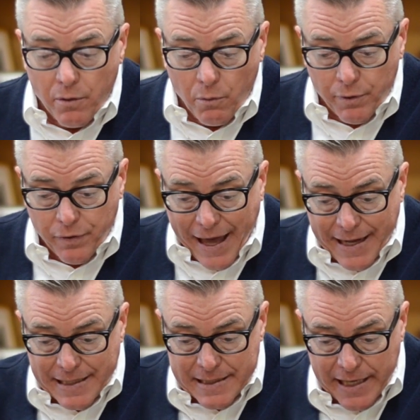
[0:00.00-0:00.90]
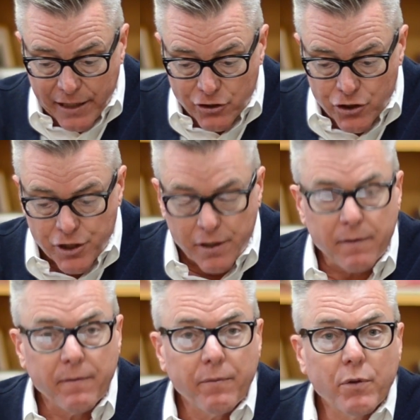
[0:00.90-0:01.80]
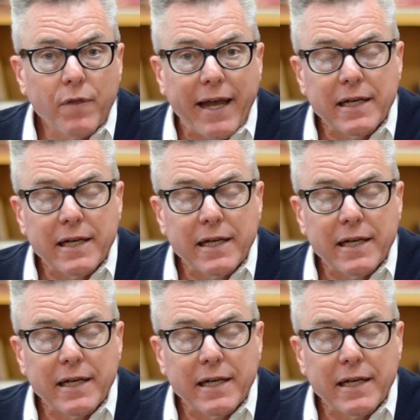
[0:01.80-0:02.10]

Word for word: with that intention with that